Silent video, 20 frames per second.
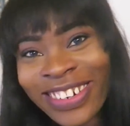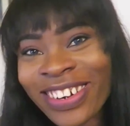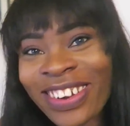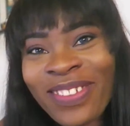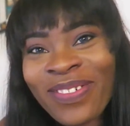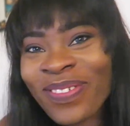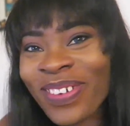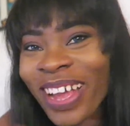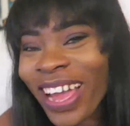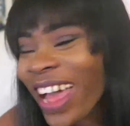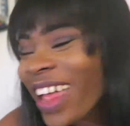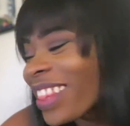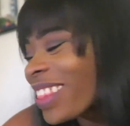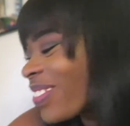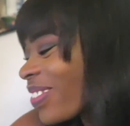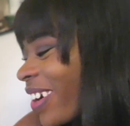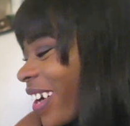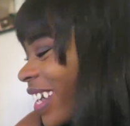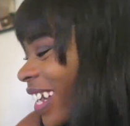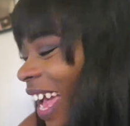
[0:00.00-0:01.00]
totally forgot
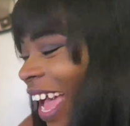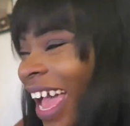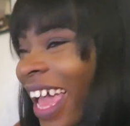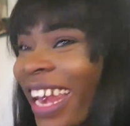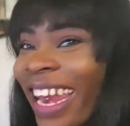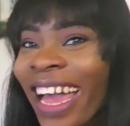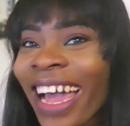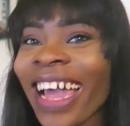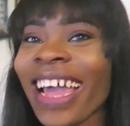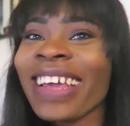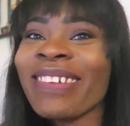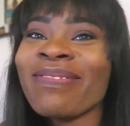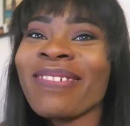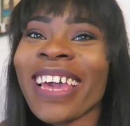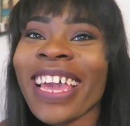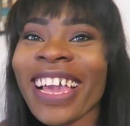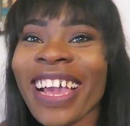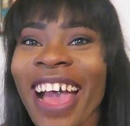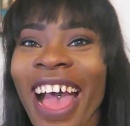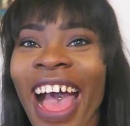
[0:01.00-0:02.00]
the word highlight
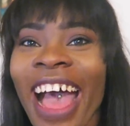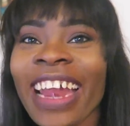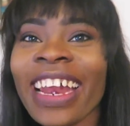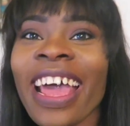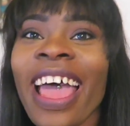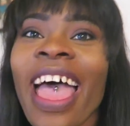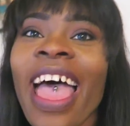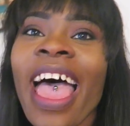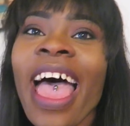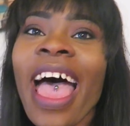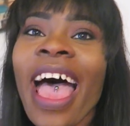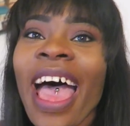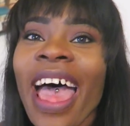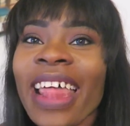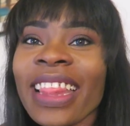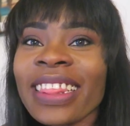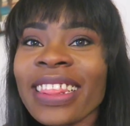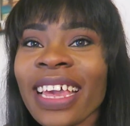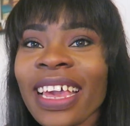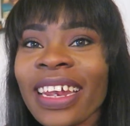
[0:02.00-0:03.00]
my god uh -huh.
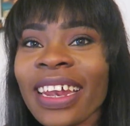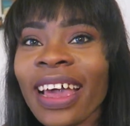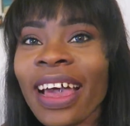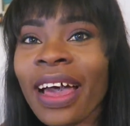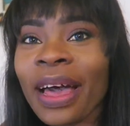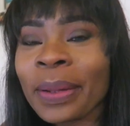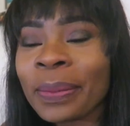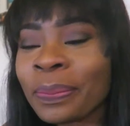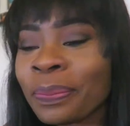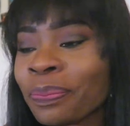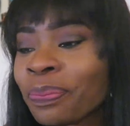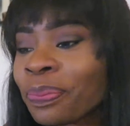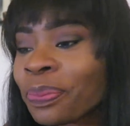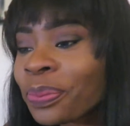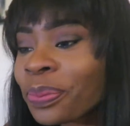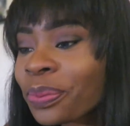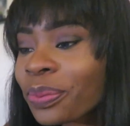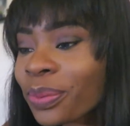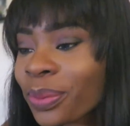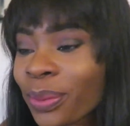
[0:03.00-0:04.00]
and then um
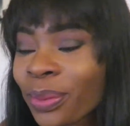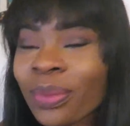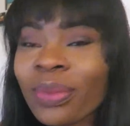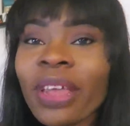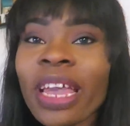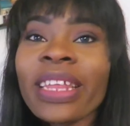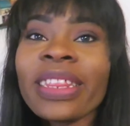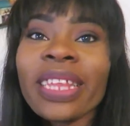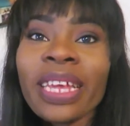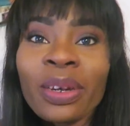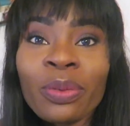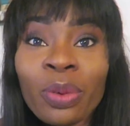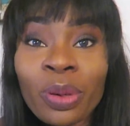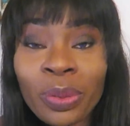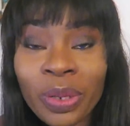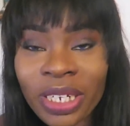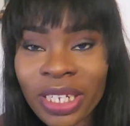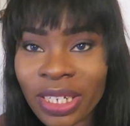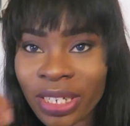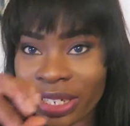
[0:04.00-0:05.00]
then we
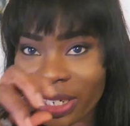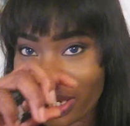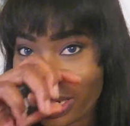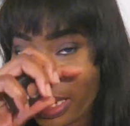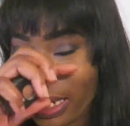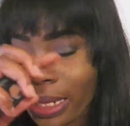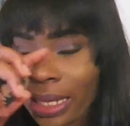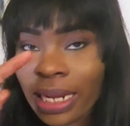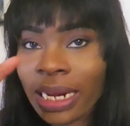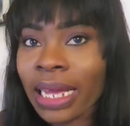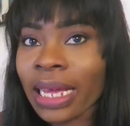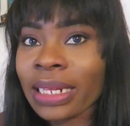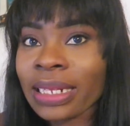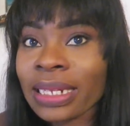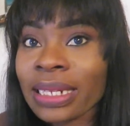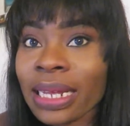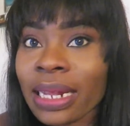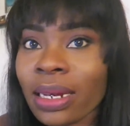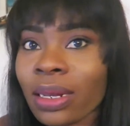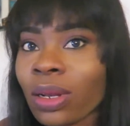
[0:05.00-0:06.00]
were searching and then i
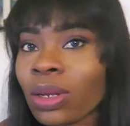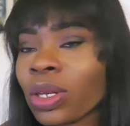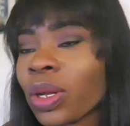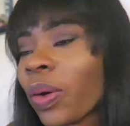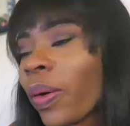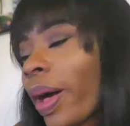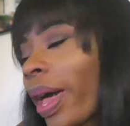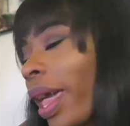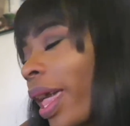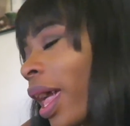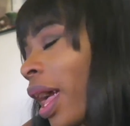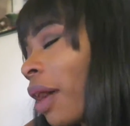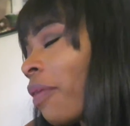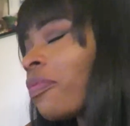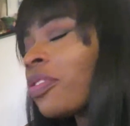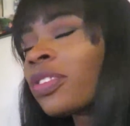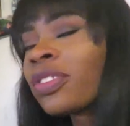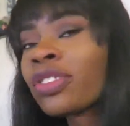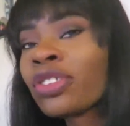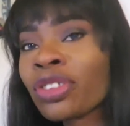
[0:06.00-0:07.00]
said no i
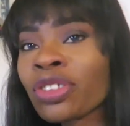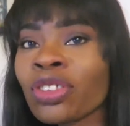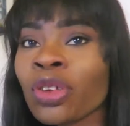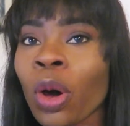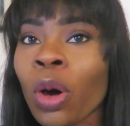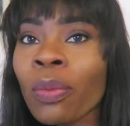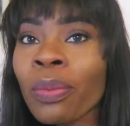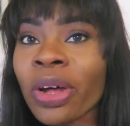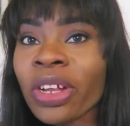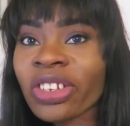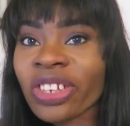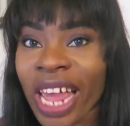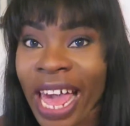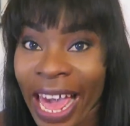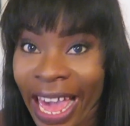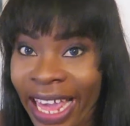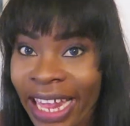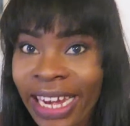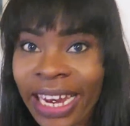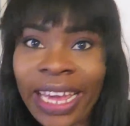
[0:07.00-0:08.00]
have so much
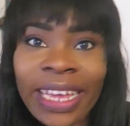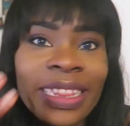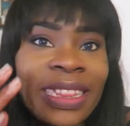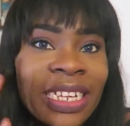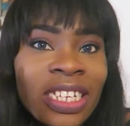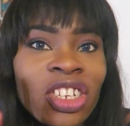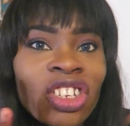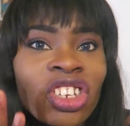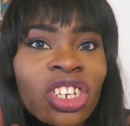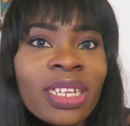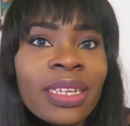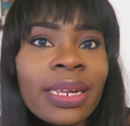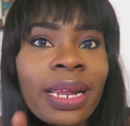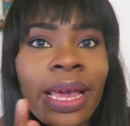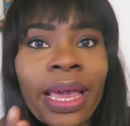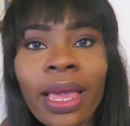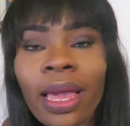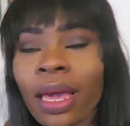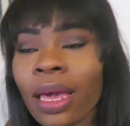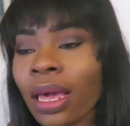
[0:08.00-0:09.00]
highlight that's just
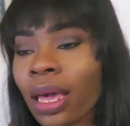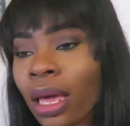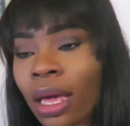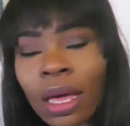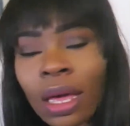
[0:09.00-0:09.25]
like